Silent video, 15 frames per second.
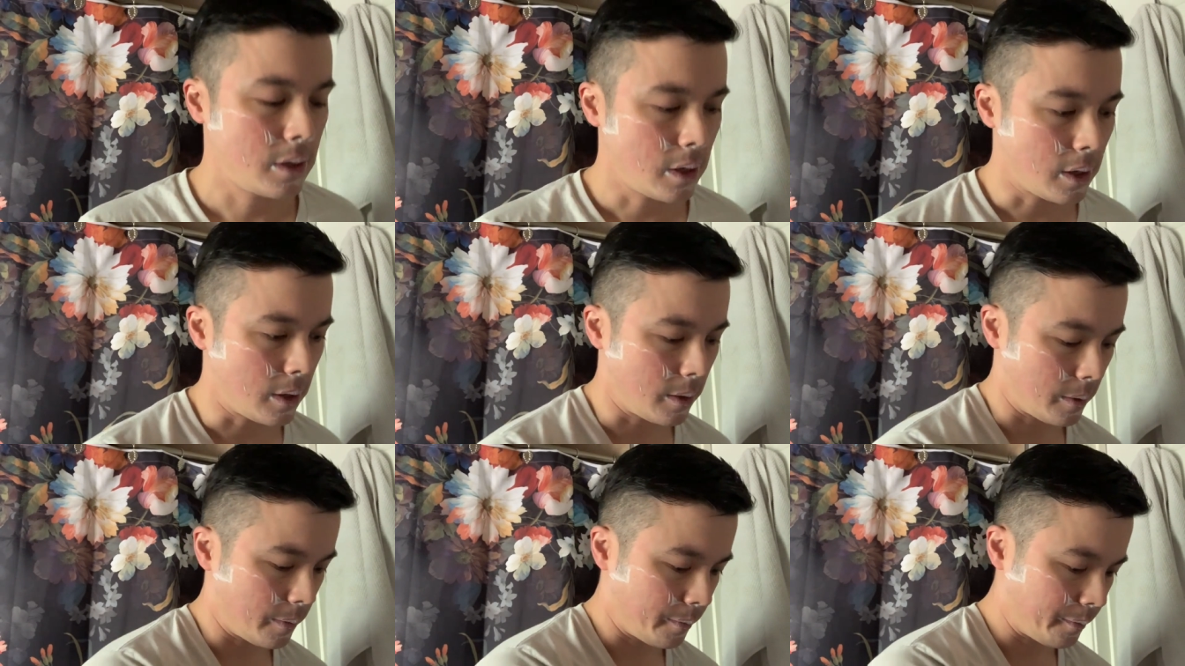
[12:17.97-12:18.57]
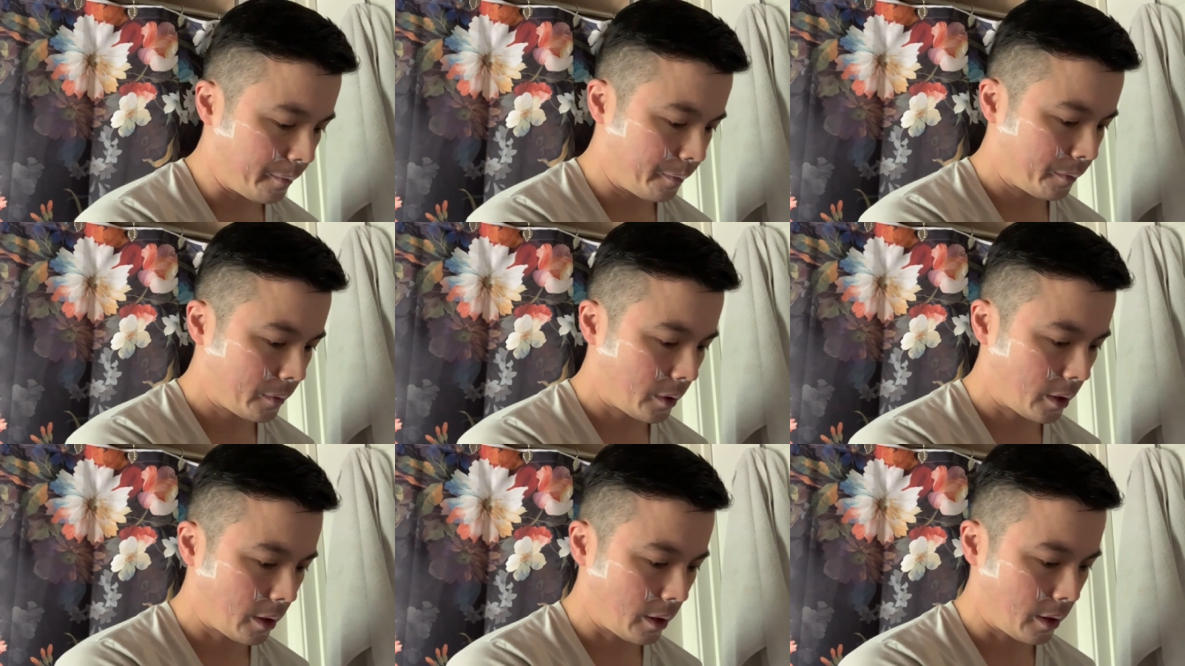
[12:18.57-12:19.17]
um,
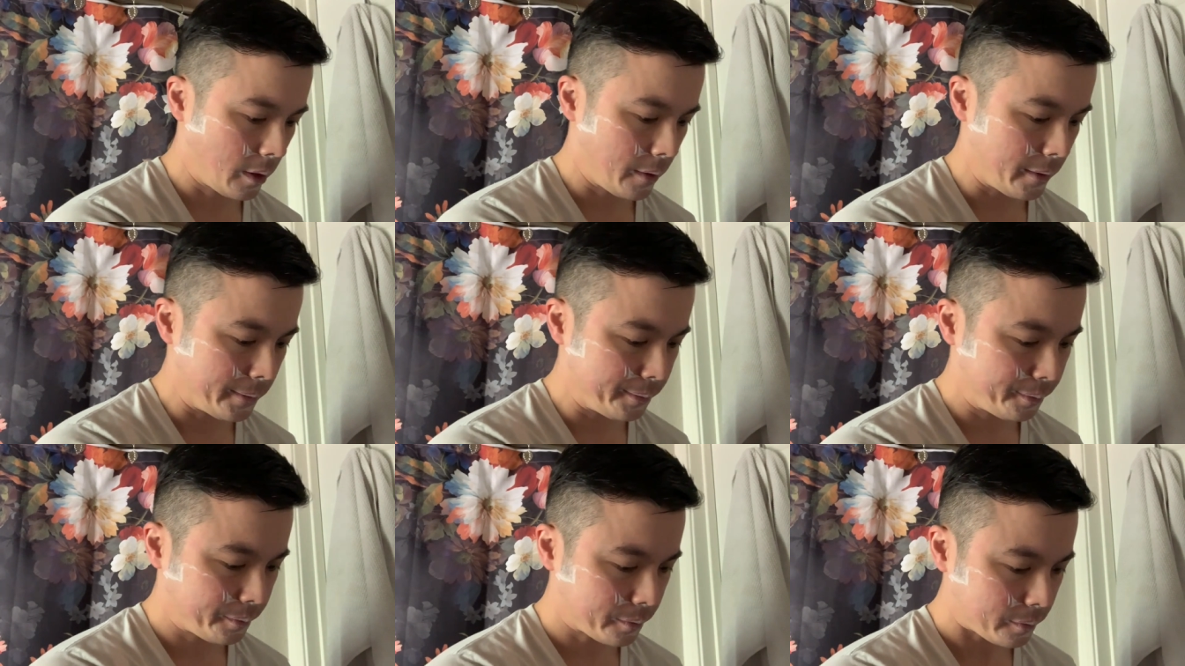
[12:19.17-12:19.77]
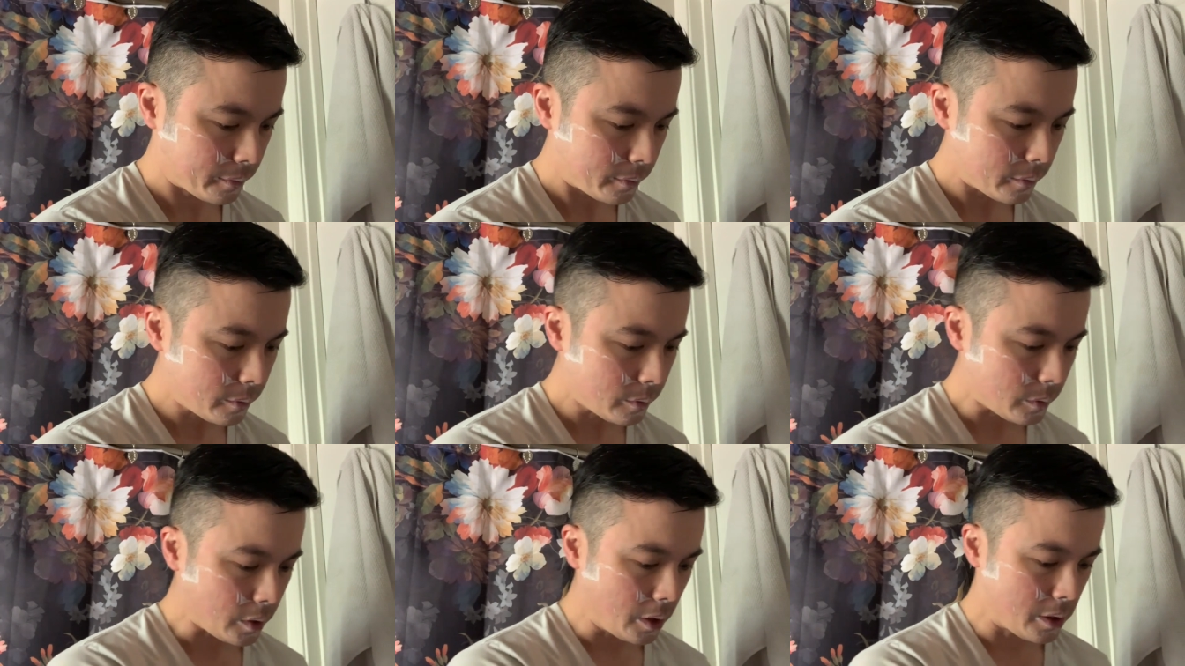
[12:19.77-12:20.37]

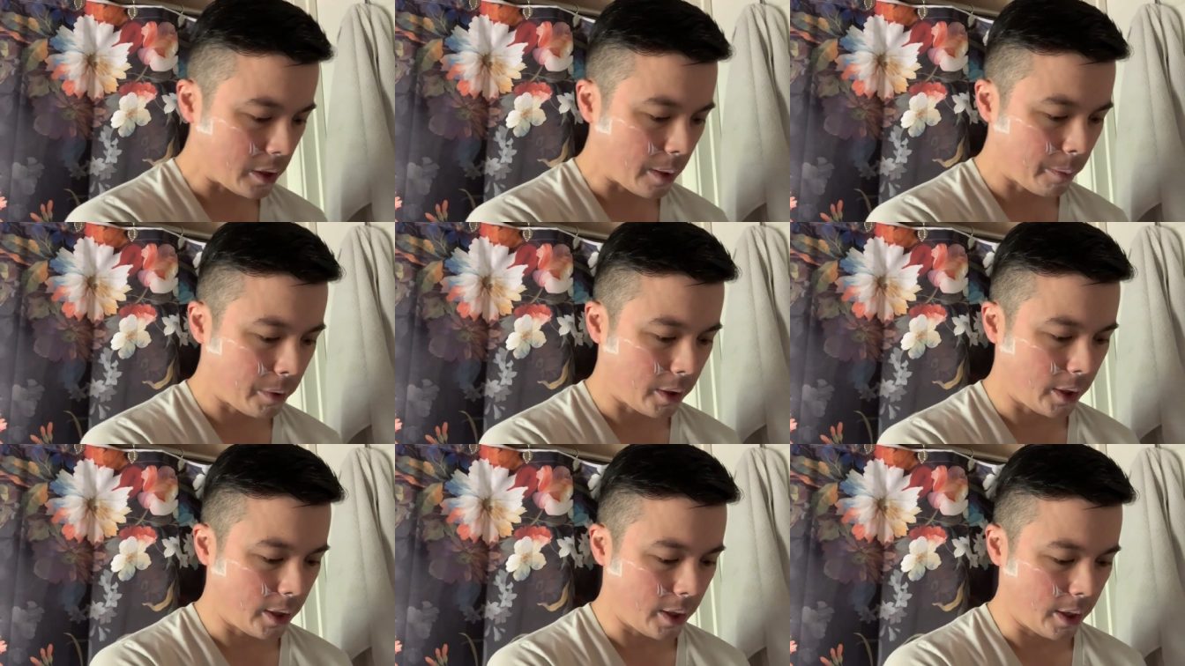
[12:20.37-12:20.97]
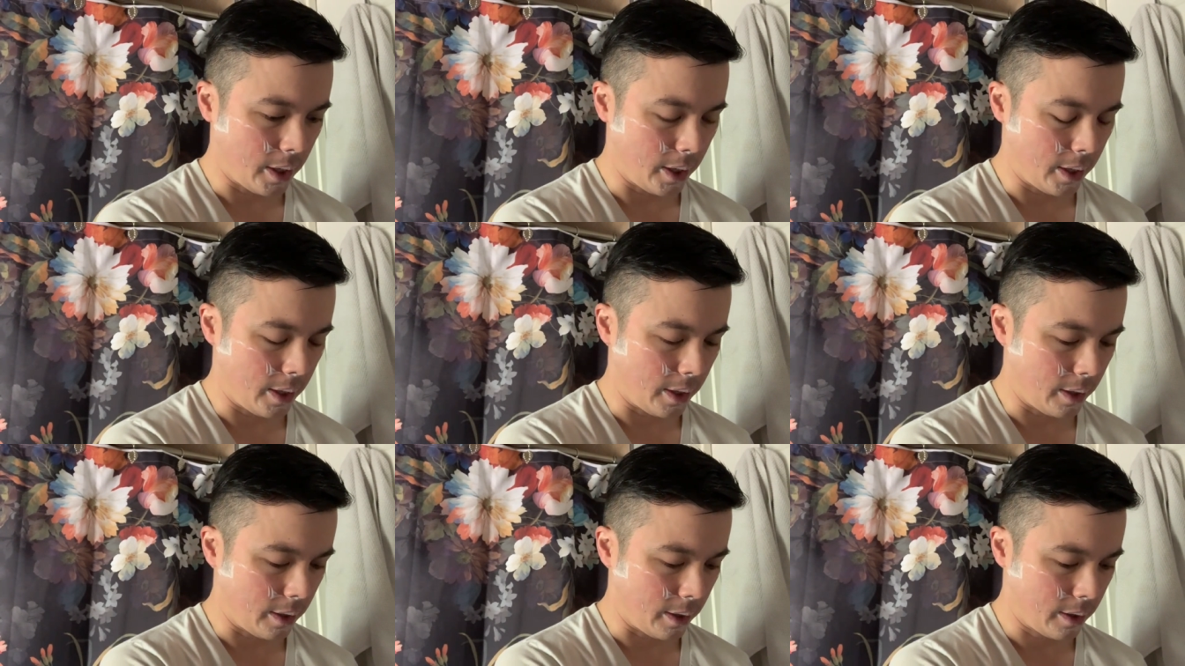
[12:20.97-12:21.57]
something
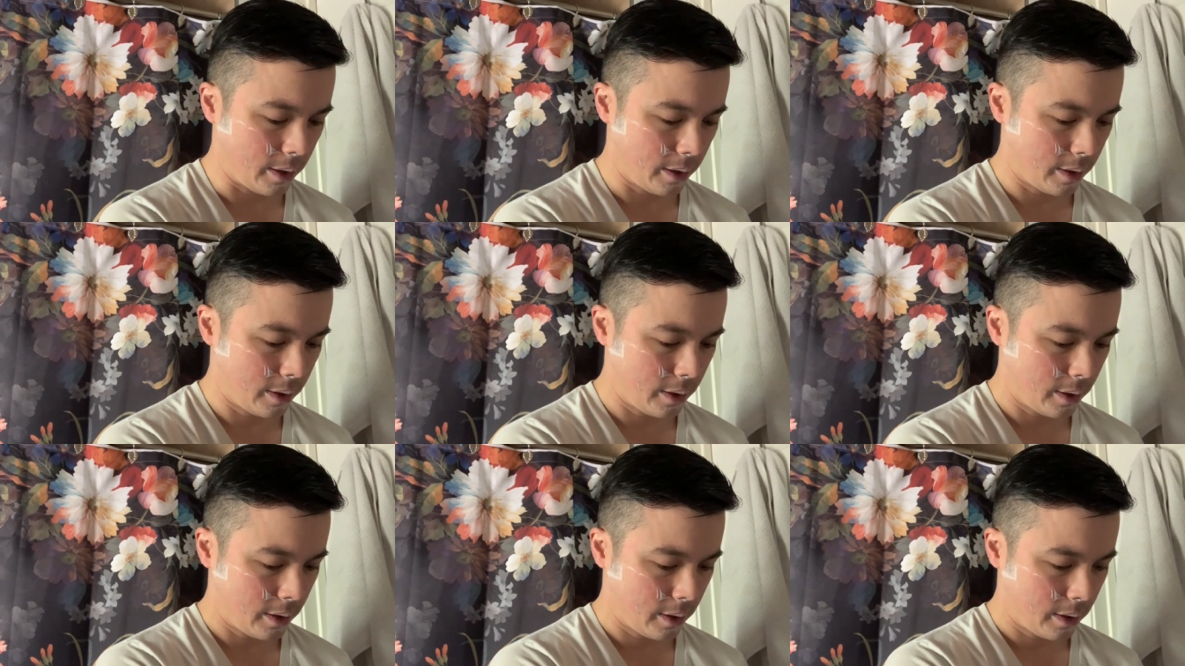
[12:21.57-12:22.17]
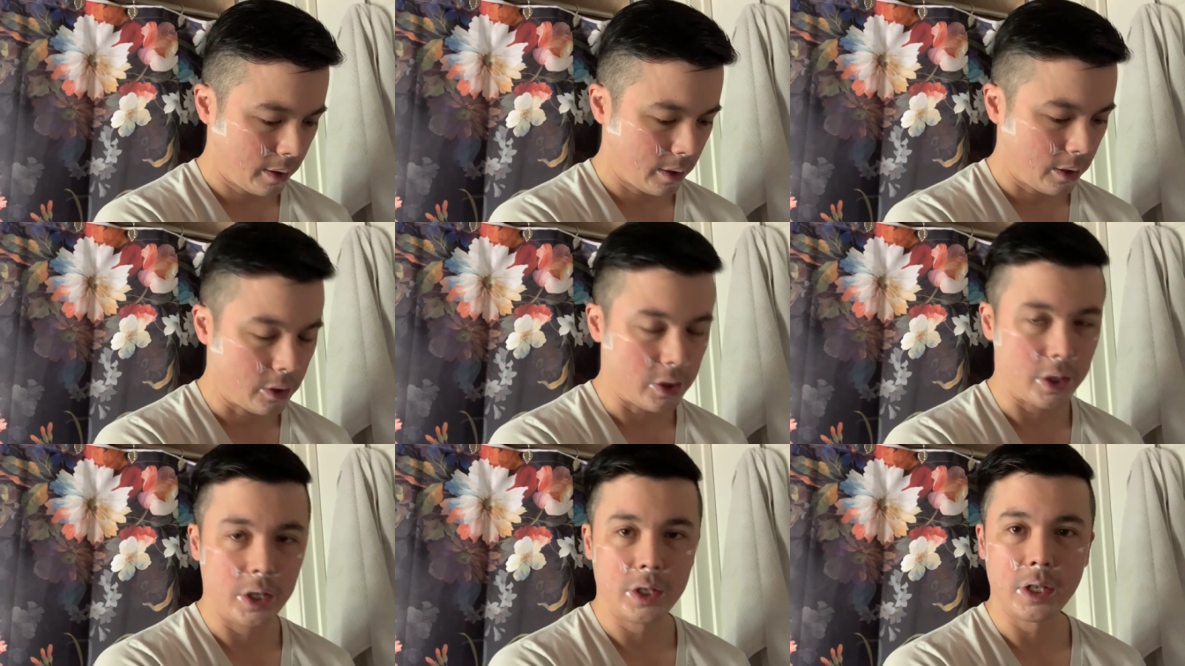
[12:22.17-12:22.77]
a uh,